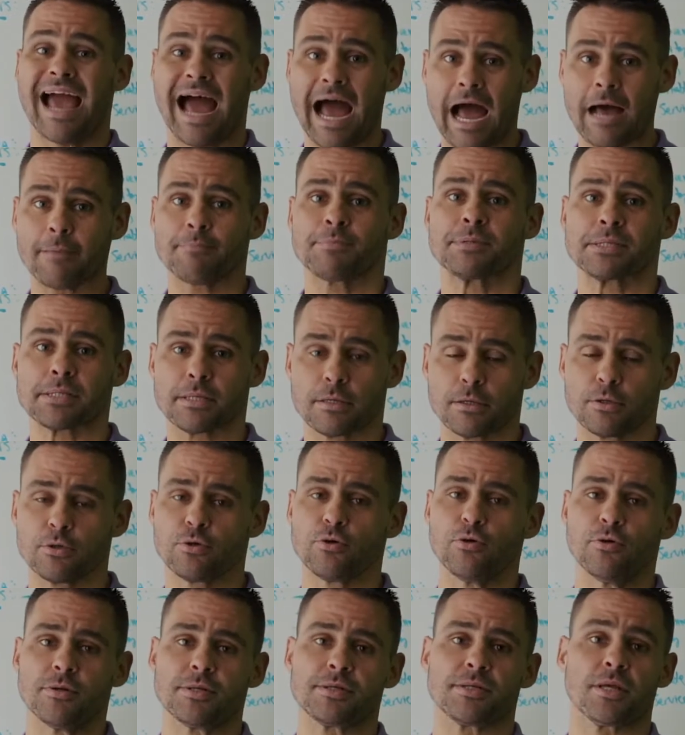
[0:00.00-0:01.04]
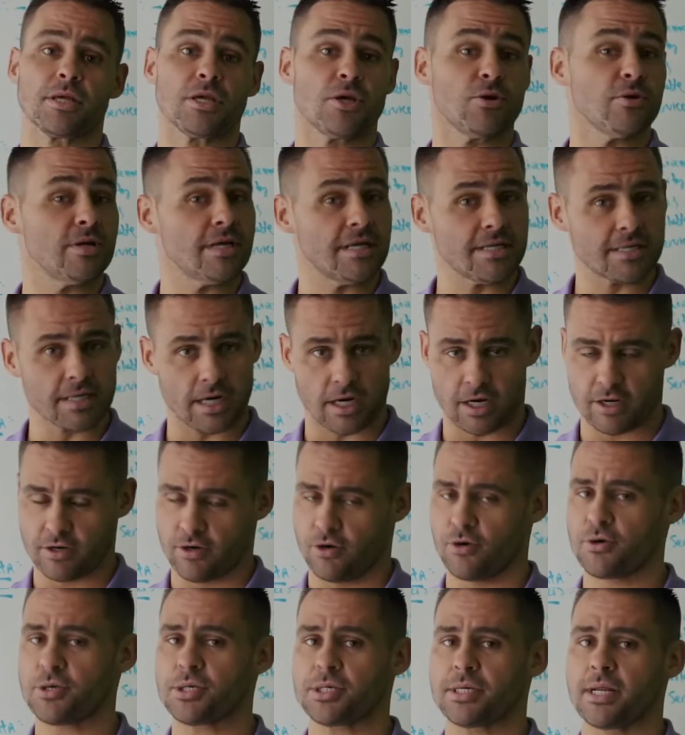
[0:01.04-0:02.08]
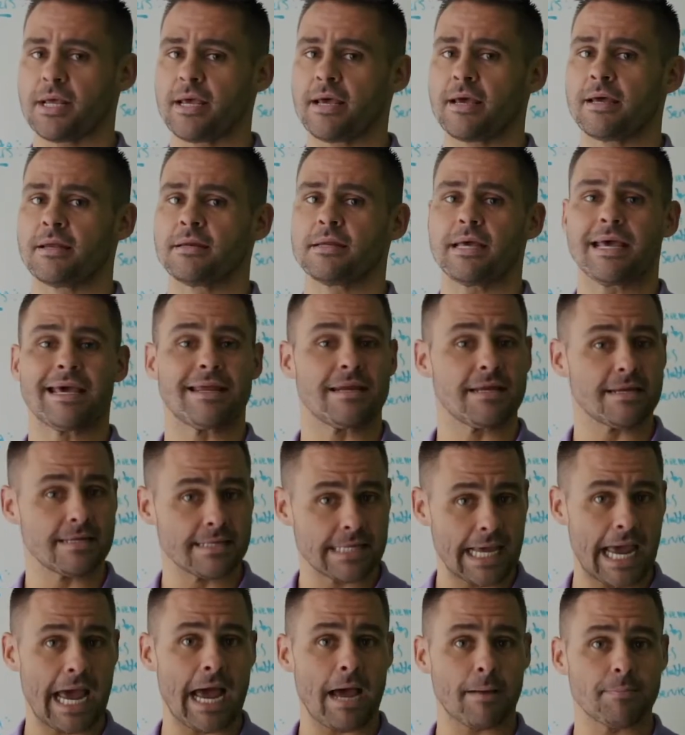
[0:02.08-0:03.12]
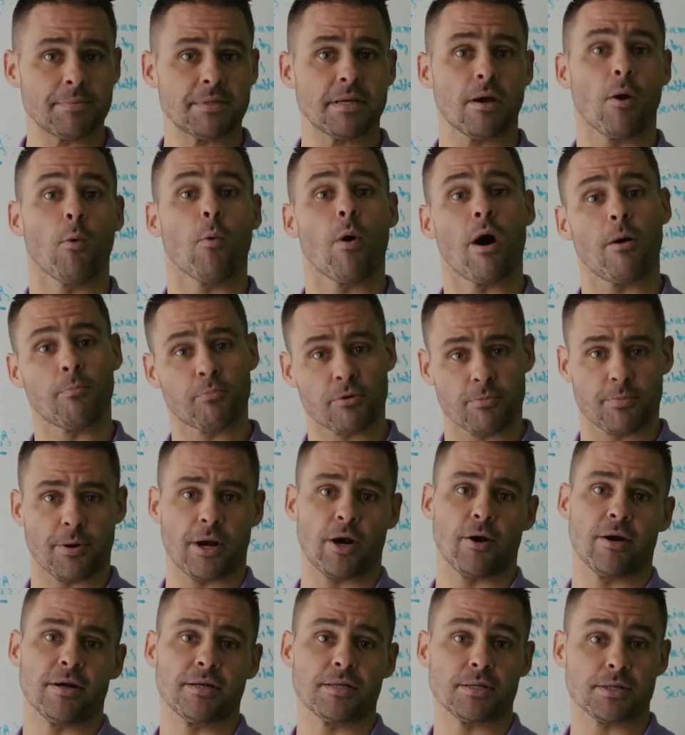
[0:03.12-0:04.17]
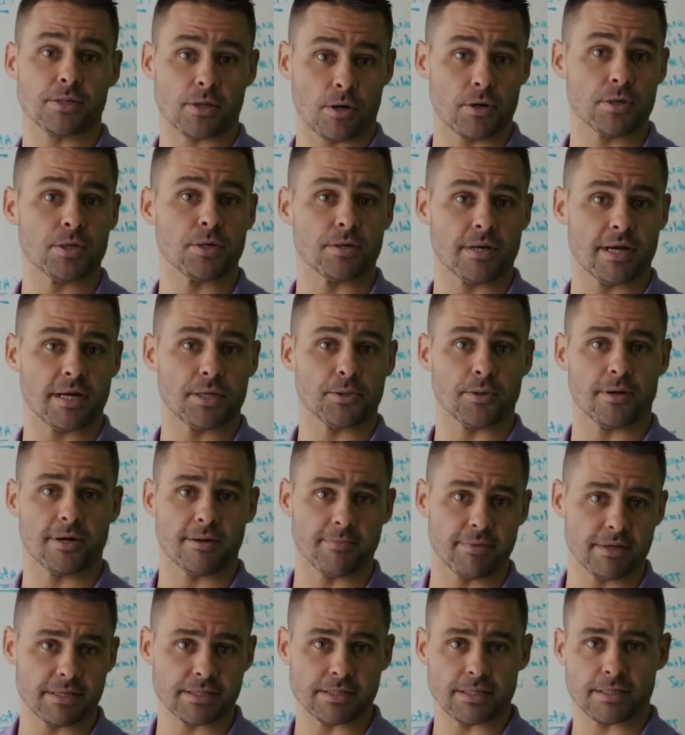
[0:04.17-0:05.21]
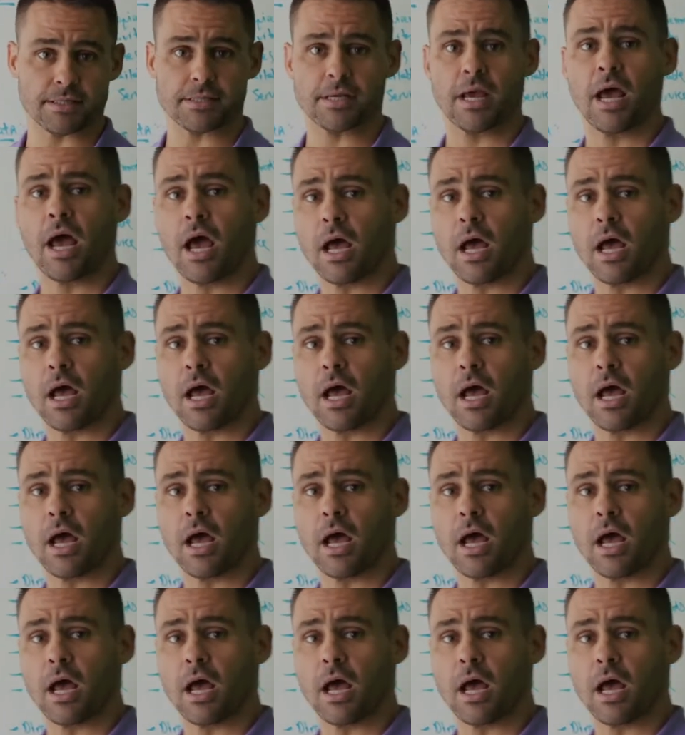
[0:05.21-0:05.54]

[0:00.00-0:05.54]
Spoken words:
absolutes that you need to understand and adapt while preparing to start your day trading business.